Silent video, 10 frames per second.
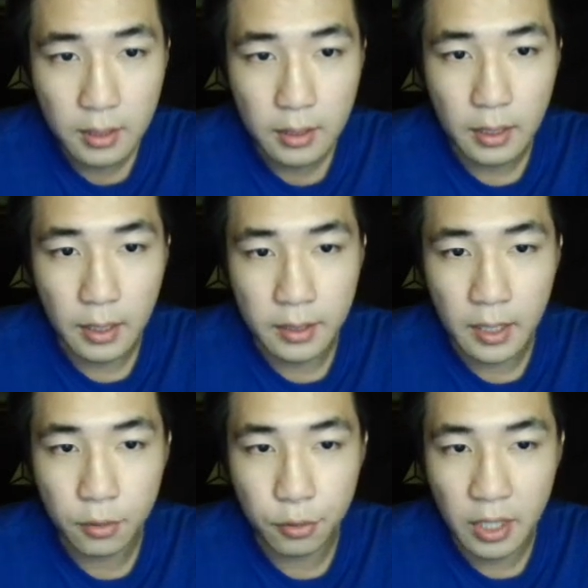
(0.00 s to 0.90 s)
and
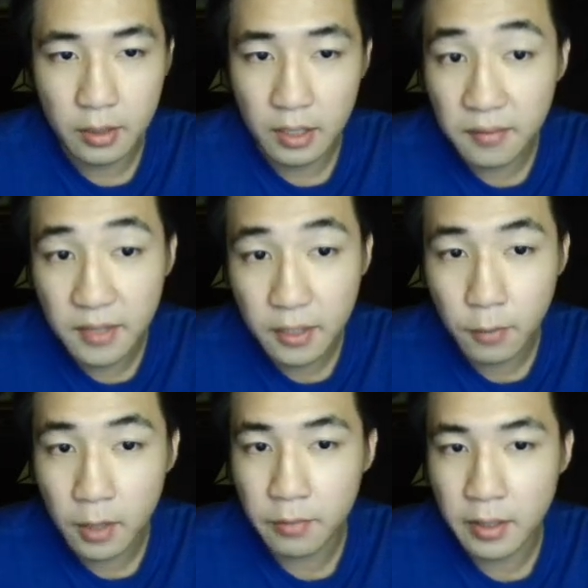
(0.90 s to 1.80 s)
then you can inflict
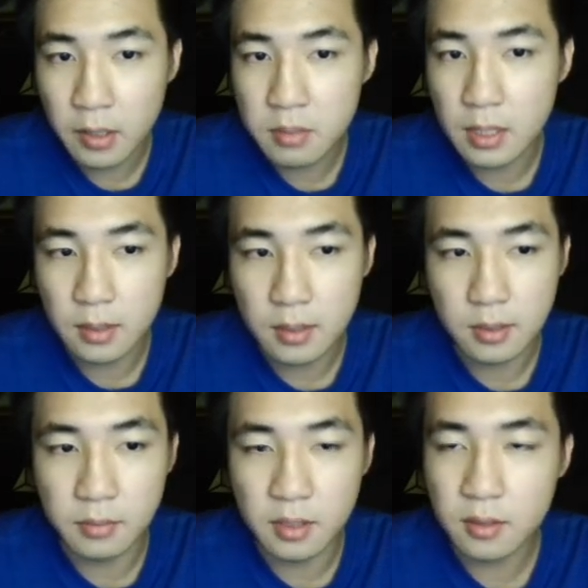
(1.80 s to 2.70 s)
1 random status
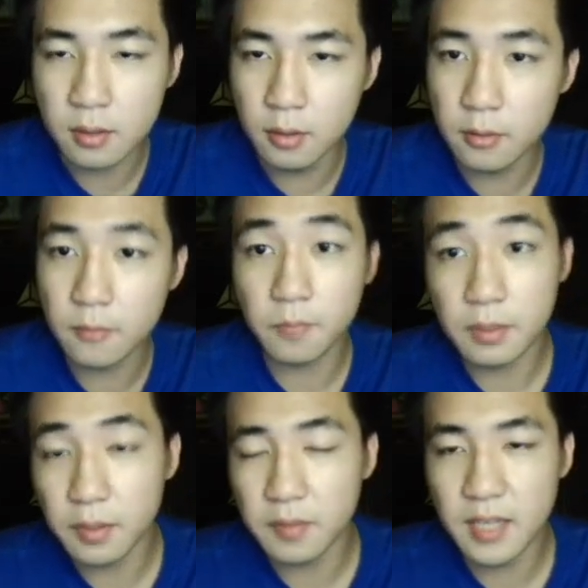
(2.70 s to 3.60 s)
ailment. So
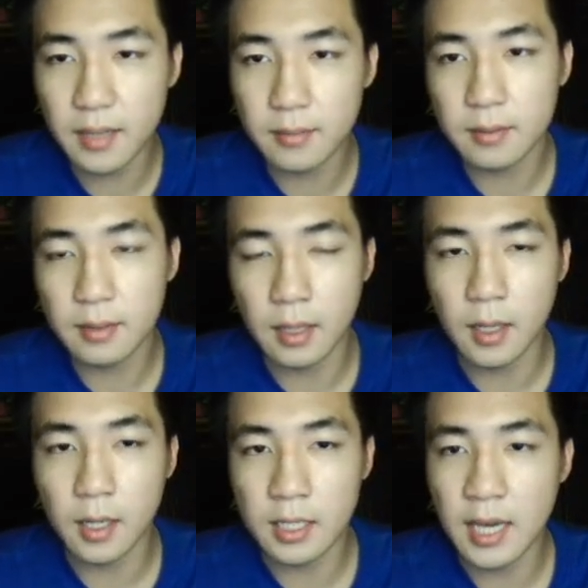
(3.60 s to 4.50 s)
with that,
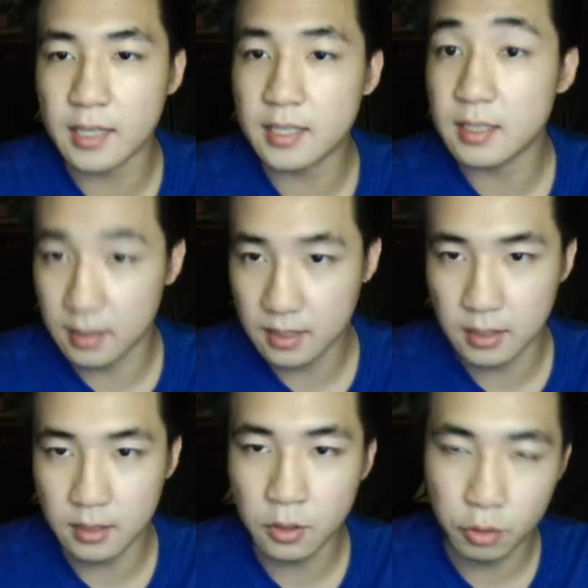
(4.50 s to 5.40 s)
he has
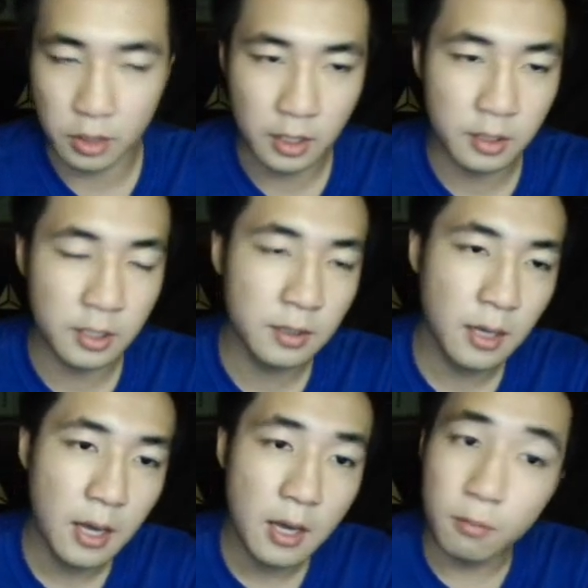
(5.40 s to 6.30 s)
certain utility.
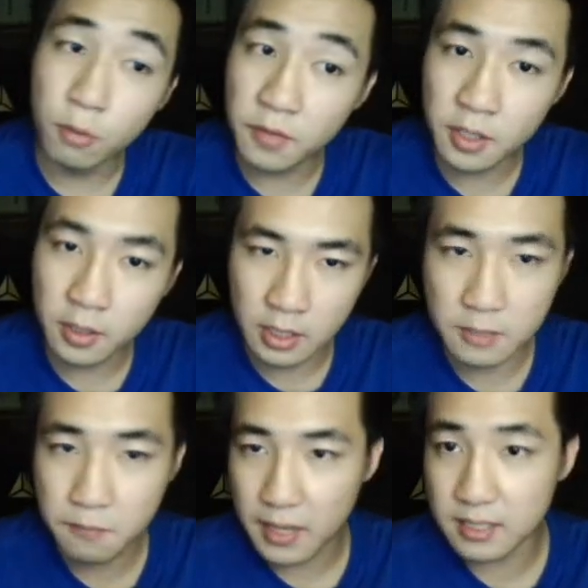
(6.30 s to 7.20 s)
Moving on, his
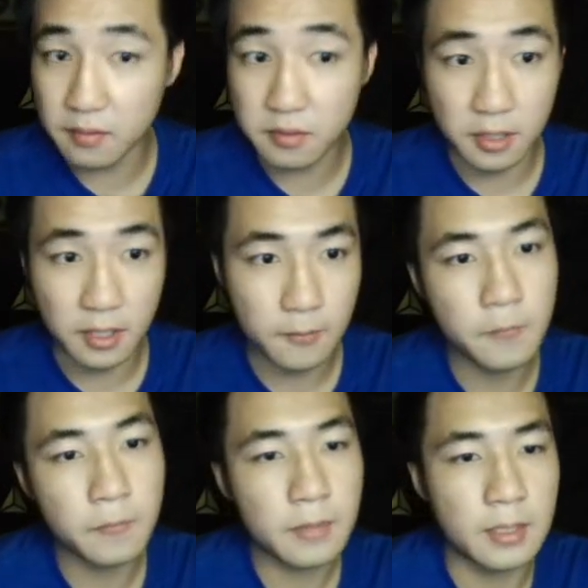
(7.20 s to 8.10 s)
passives, right?
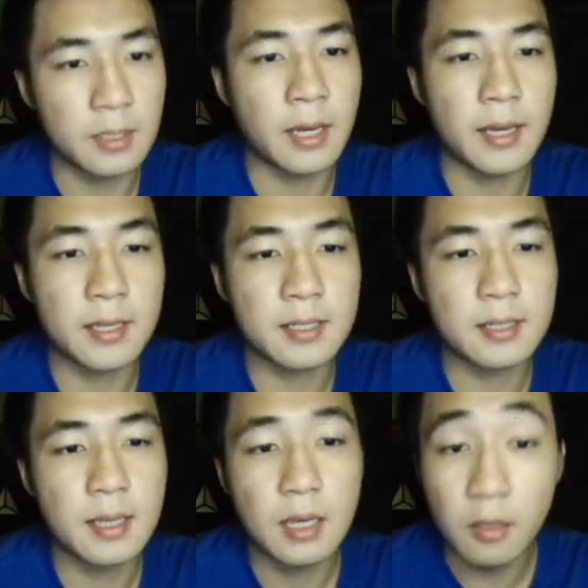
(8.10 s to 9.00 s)
He
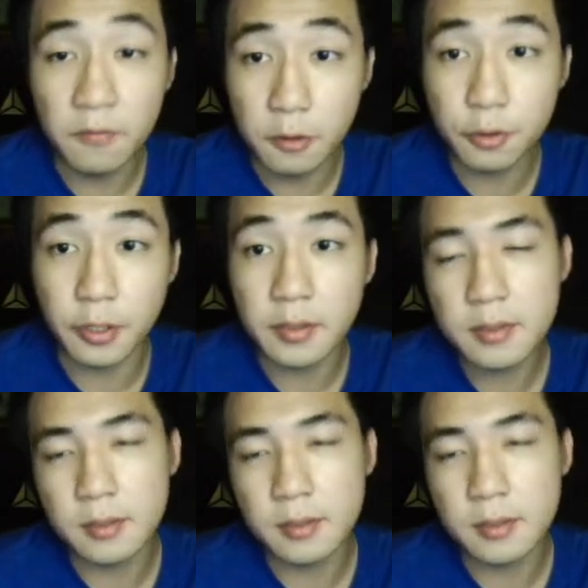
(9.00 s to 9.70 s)
has Infiltrate. So